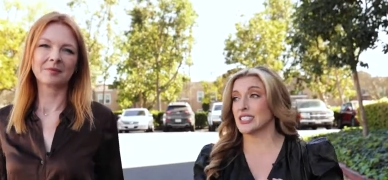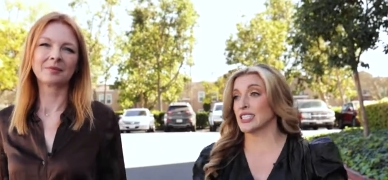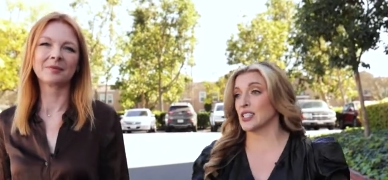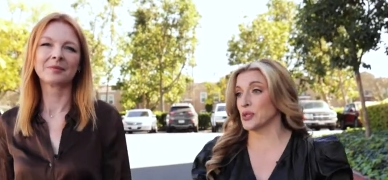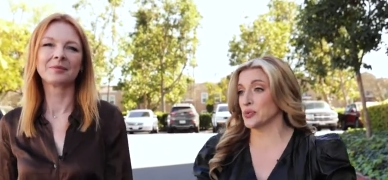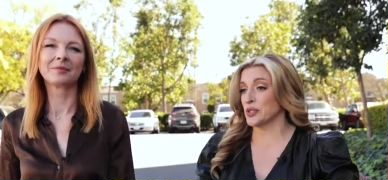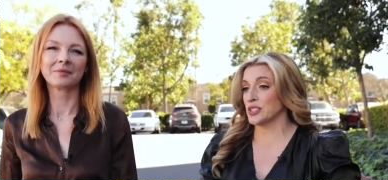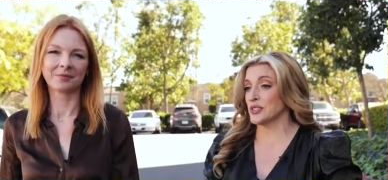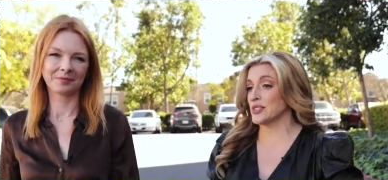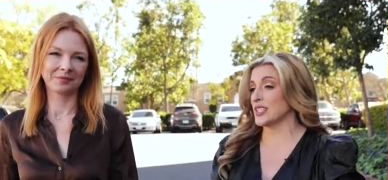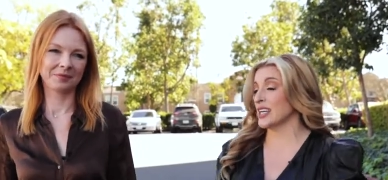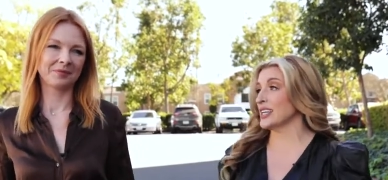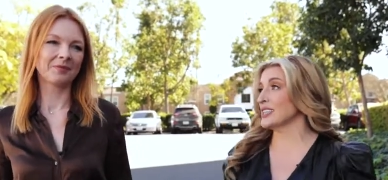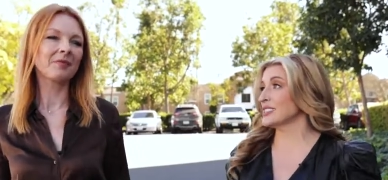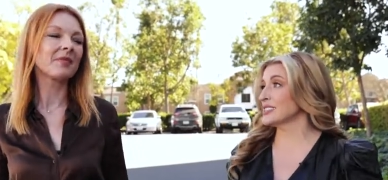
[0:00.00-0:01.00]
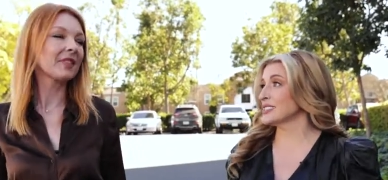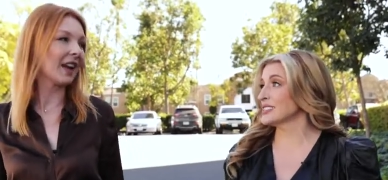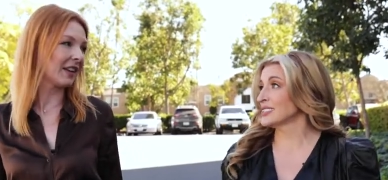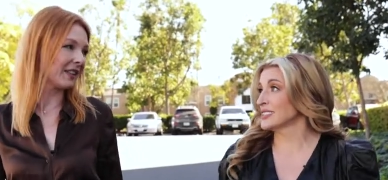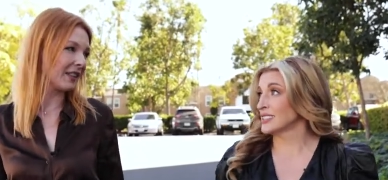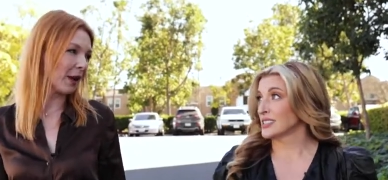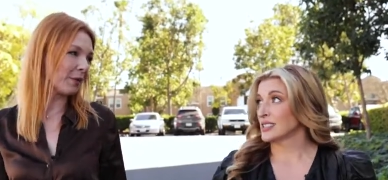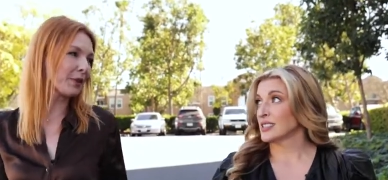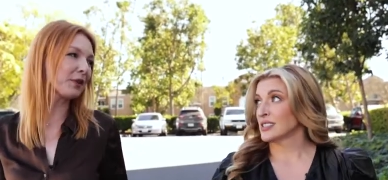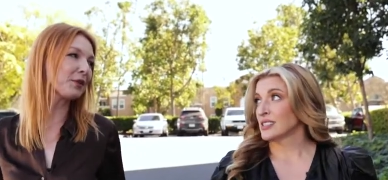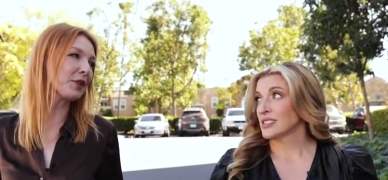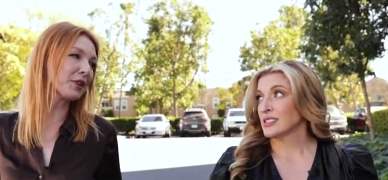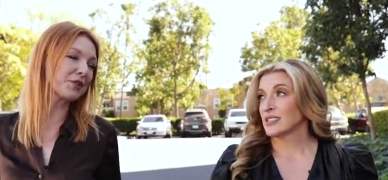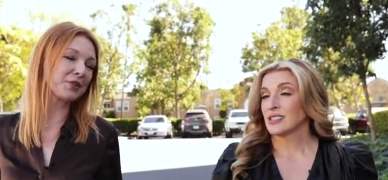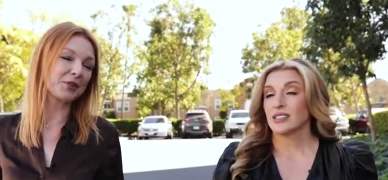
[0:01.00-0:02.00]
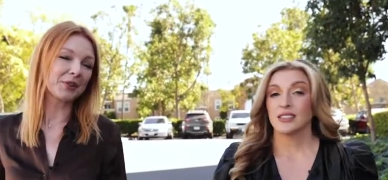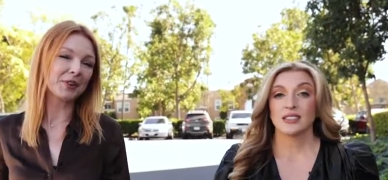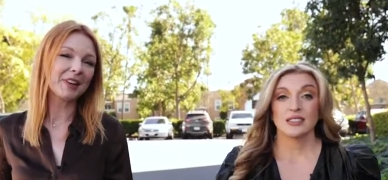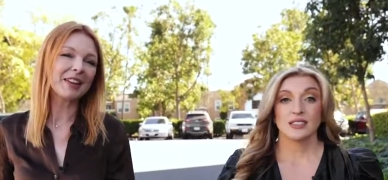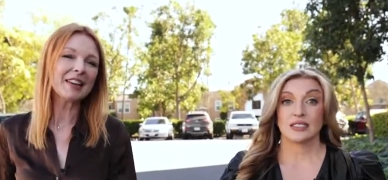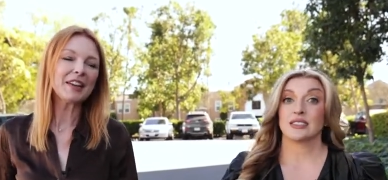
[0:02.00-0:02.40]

Speaker 1: deal, wouldn't you say? That is absolutely true.